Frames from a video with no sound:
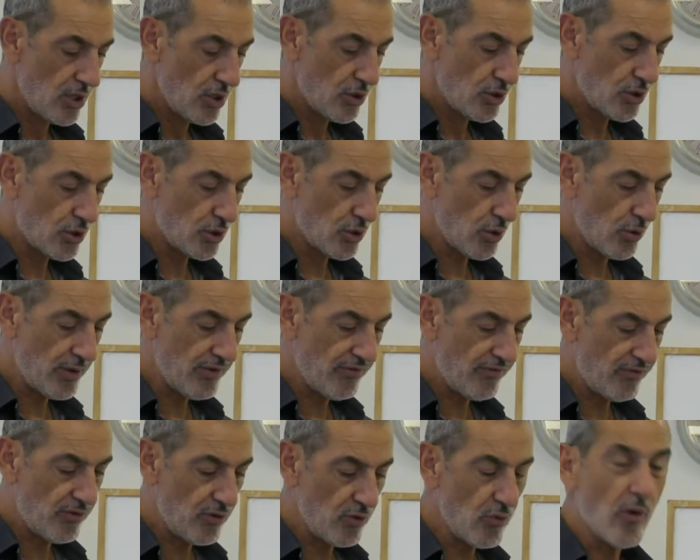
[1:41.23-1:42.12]
So
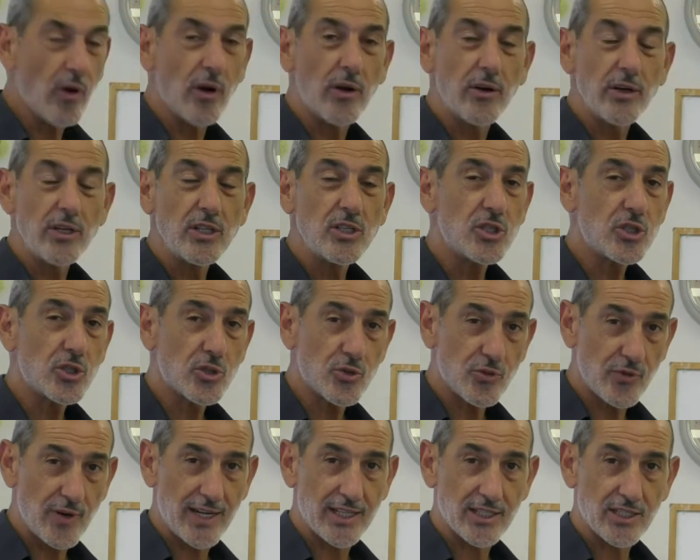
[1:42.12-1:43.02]
if you are in
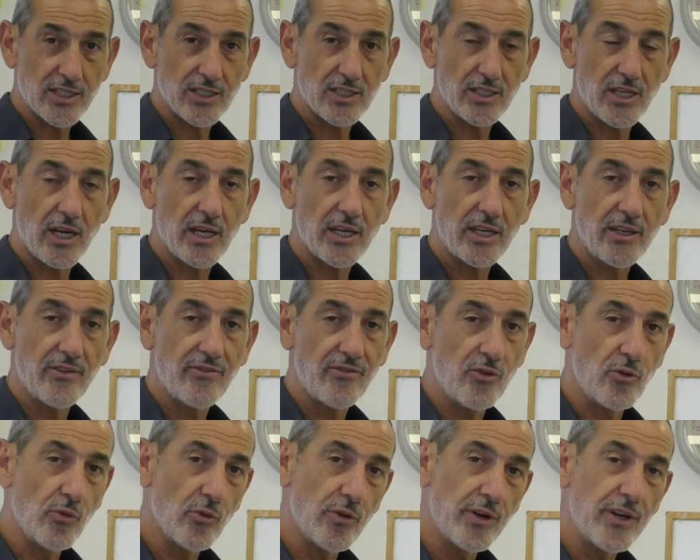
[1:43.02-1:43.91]
stress,
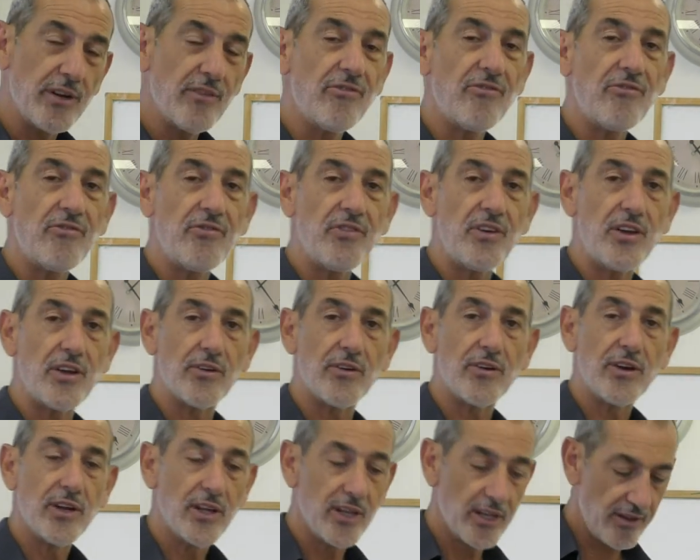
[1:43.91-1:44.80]
if you're in
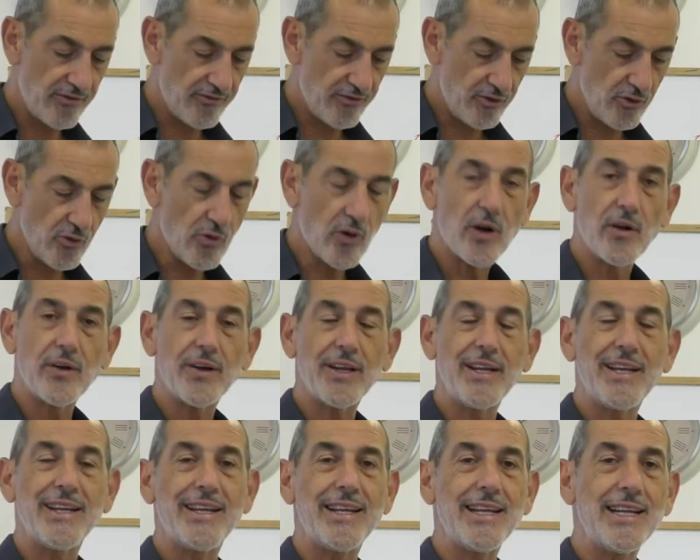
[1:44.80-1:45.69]
fear, if you are
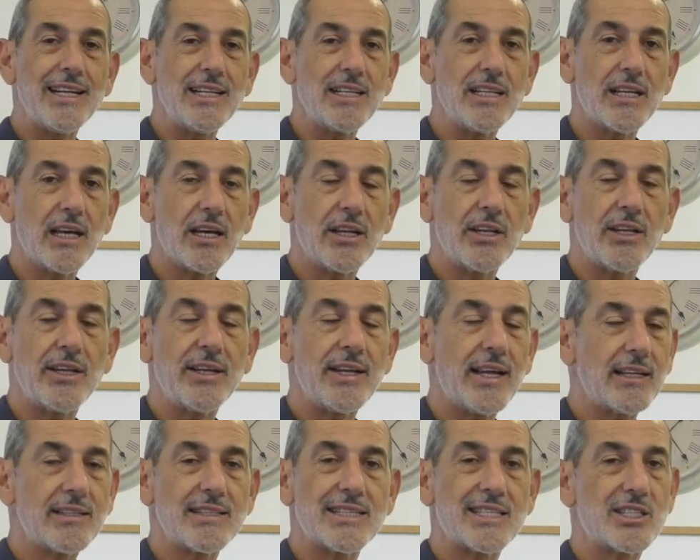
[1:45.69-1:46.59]
in
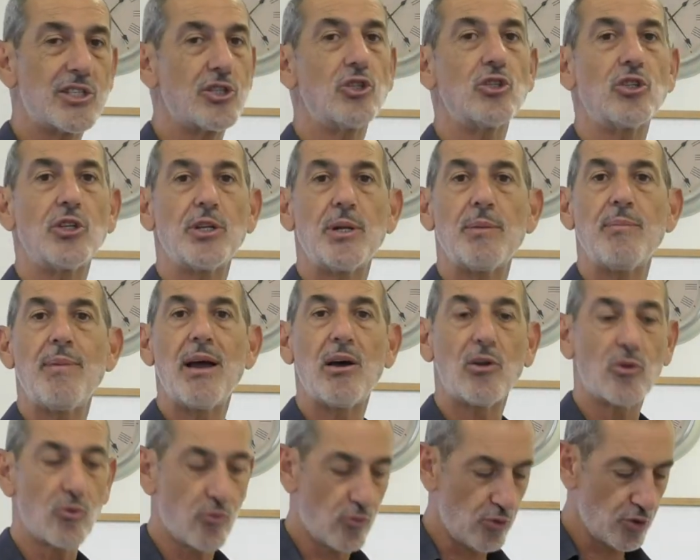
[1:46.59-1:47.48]
not certain
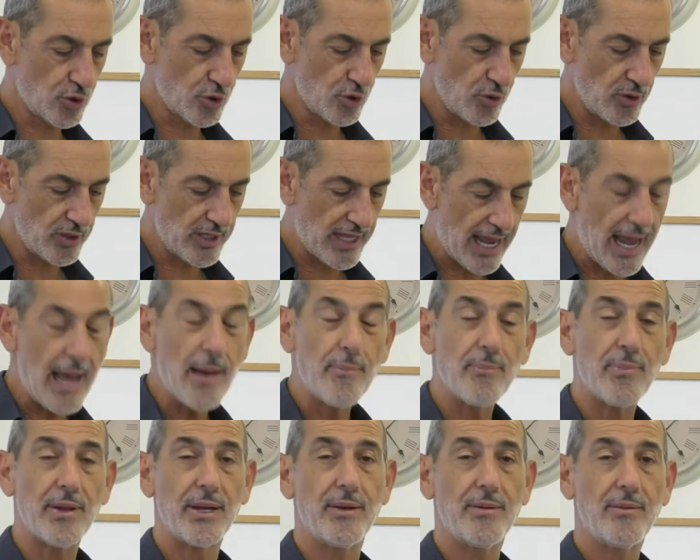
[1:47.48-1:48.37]
about what's going to
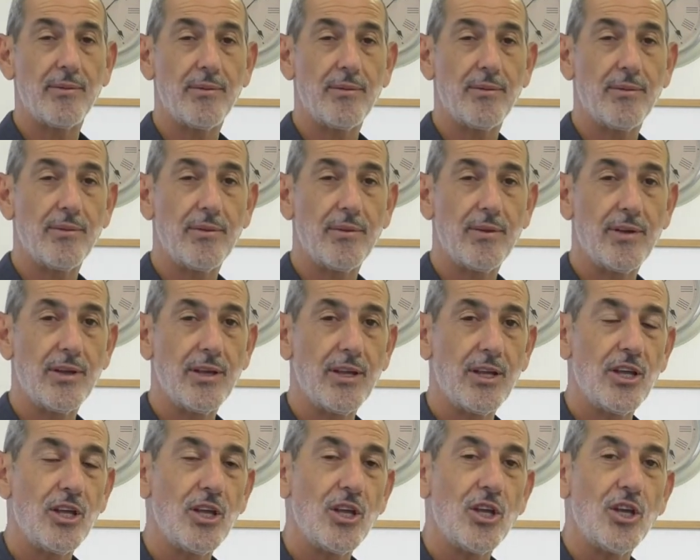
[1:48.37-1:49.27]
happen,
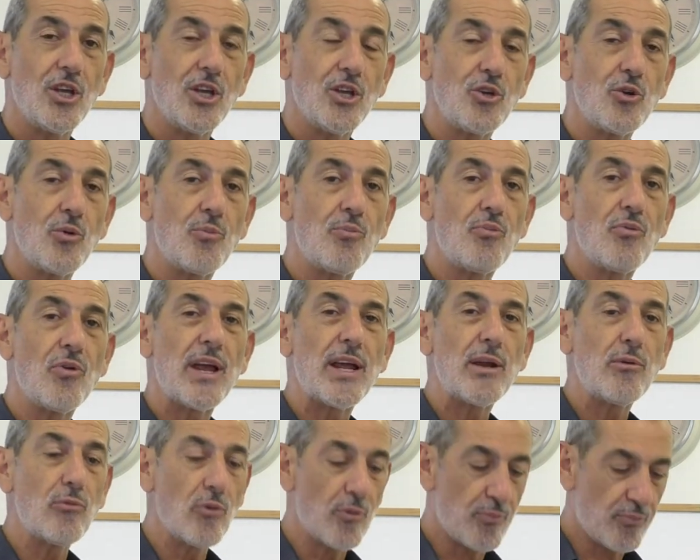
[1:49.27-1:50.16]
your
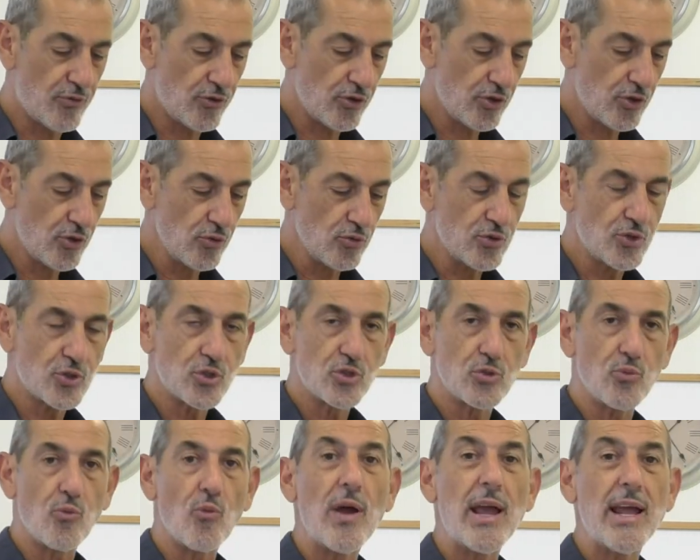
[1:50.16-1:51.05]
brain will
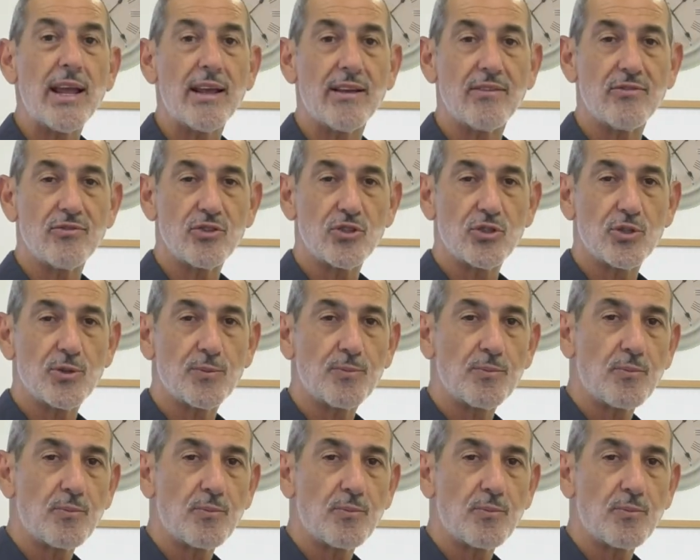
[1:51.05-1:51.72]
produce waves